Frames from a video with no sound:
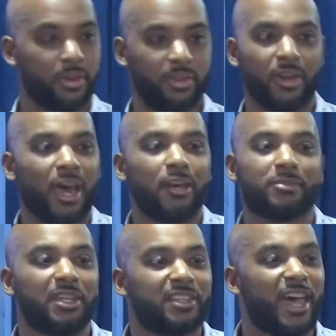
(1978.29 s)
They're not
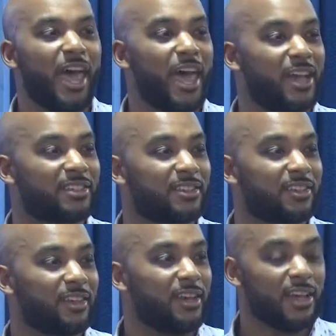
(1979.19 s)
up to the
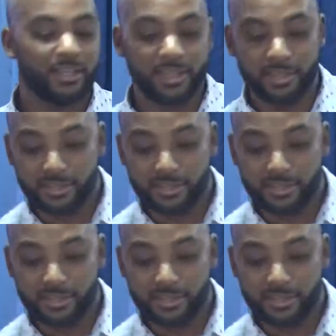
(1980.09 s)
task. See,